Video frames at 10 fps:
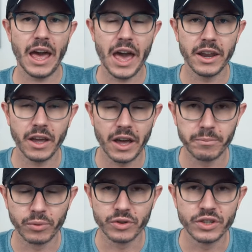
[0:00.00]

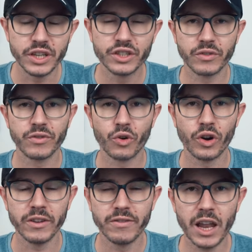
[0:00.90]
and procedure
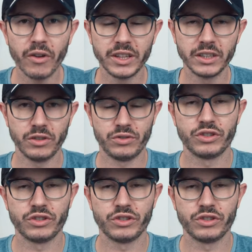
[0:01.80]
for evaluating those